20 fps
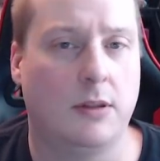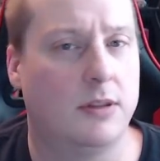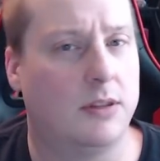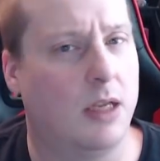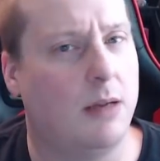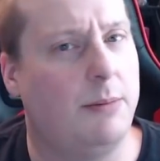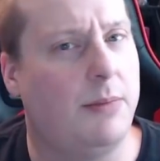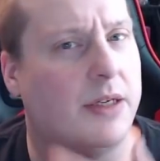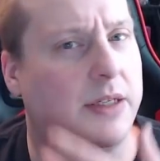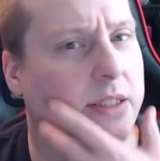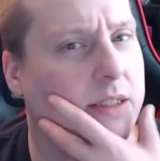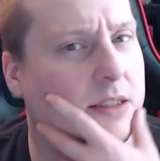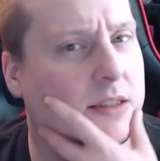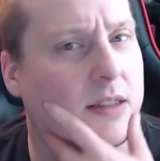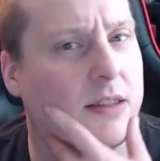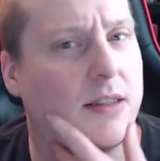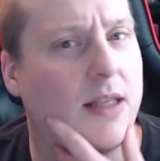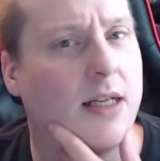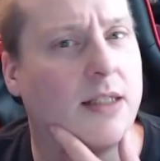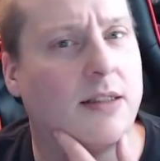Somebody
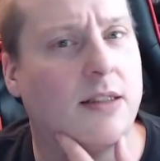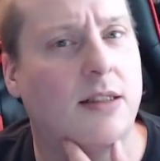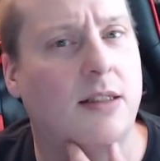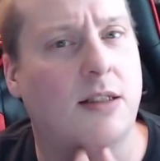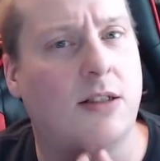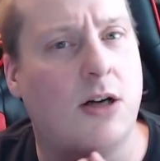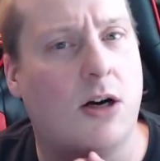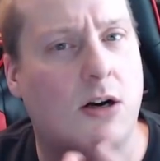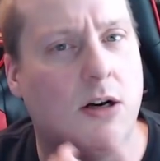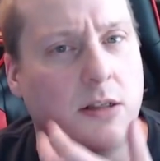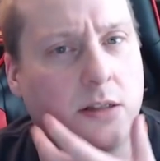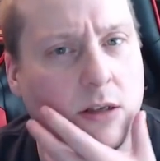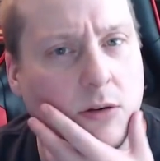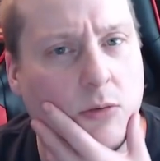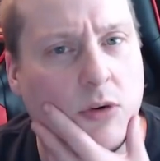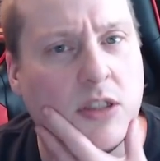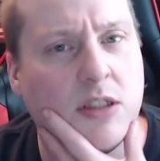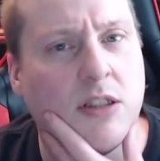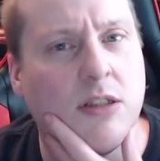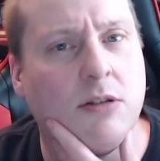selected a card that
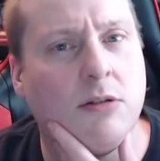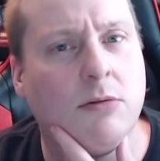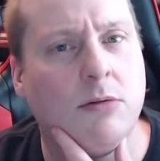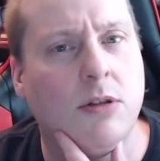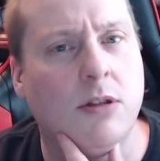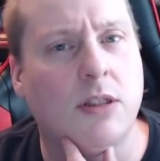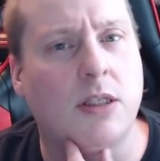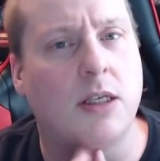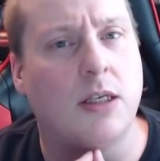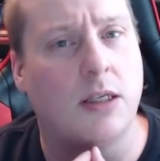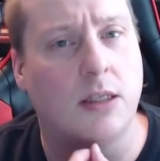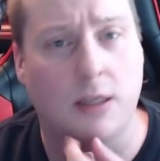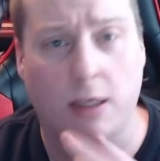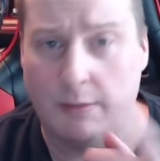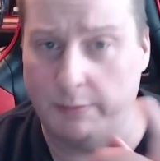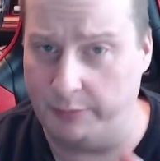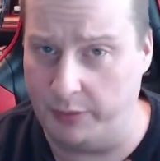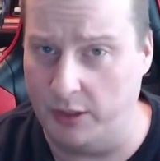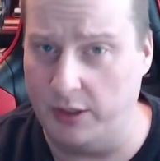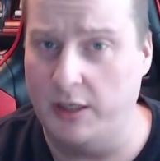wasn't a rookie
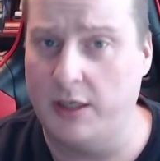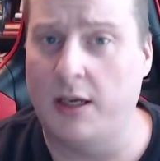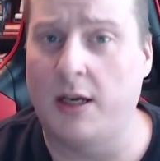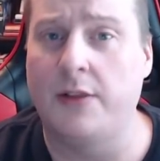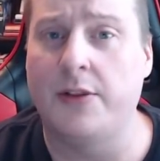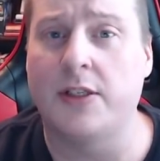and put it on the